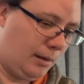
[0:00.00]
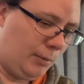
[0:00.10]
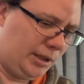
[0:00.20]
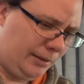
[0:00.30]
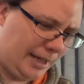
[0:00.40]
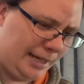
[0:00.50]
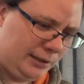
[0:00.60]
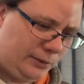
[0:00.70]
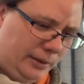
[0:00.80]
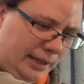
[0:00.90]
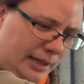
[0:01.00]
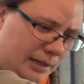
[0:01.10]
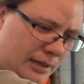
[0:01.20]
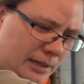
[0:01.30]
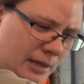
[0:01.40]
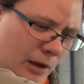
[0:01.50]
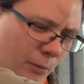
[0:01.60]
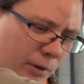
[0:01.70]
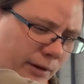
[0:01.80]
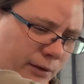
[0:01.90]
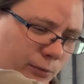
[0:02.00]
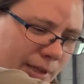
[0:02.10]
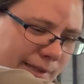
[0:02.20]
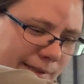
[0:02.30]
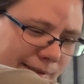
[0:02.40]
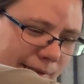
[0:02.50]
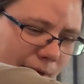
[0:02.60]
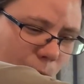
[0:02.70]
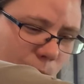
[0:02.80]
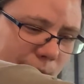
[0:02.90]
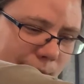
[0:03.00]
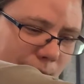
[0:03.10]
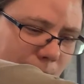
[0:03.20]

which I'm actually, one of the reasons that I was